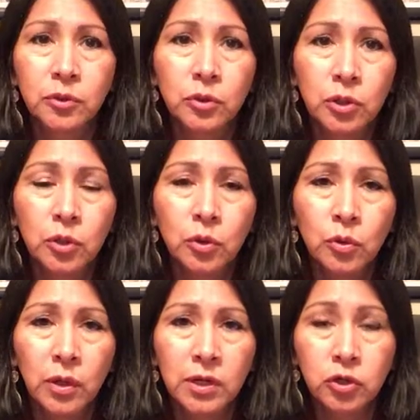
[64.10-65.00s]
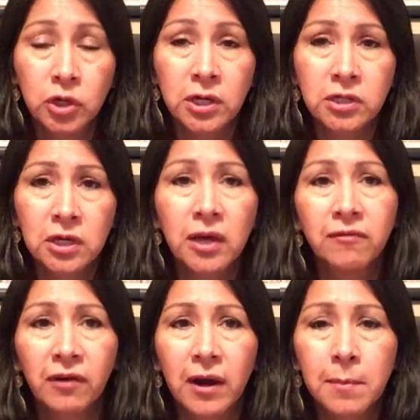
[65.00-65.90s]
to new and changing
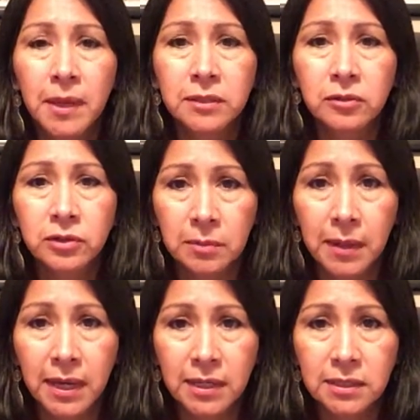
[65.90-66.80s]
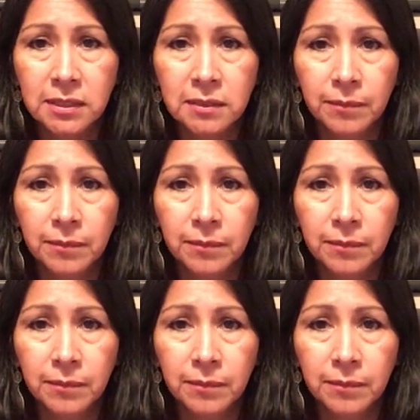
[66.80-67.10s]
environmental demands.